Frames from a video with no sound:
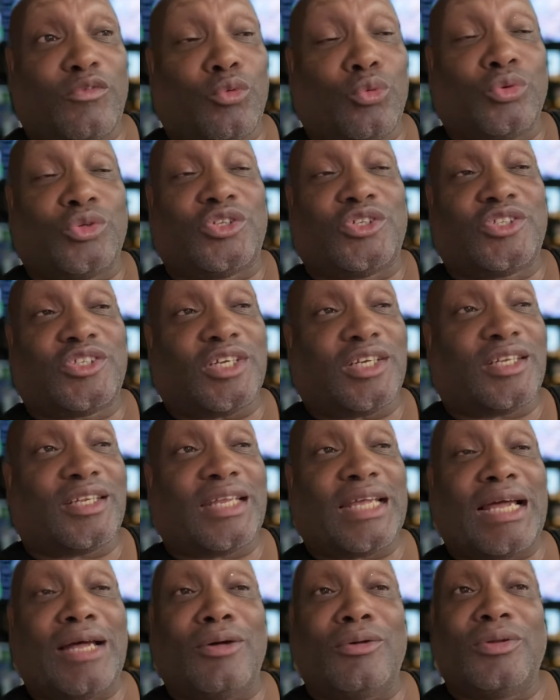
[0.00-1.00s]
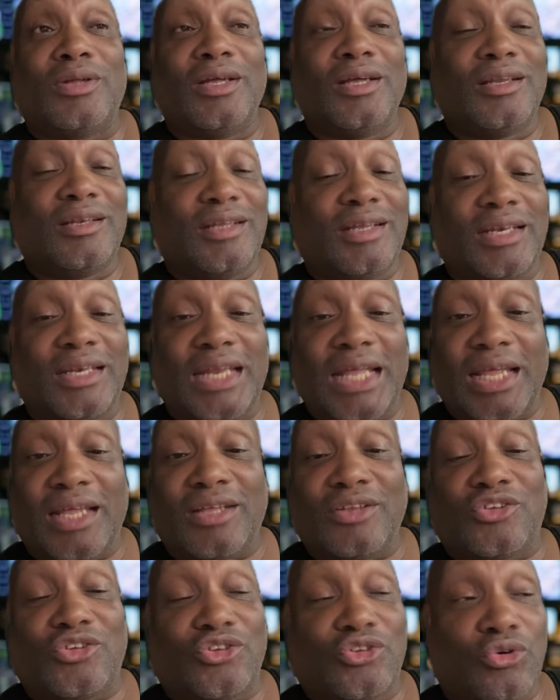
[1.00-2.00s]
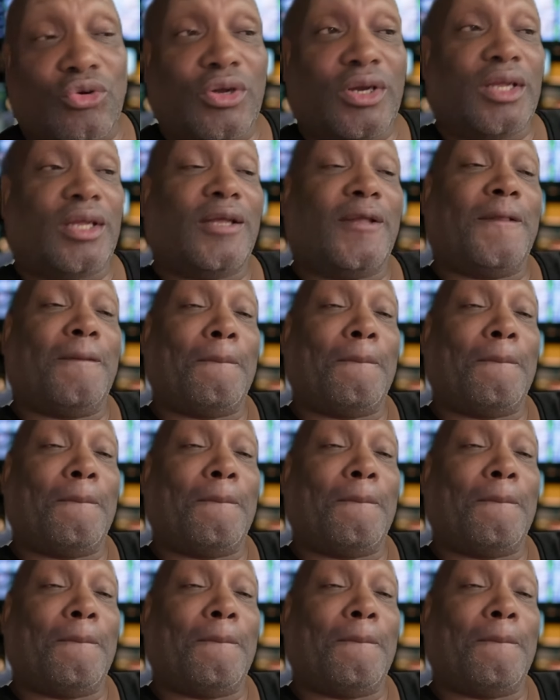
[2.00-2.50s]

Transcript: rules shut down the naked shorting,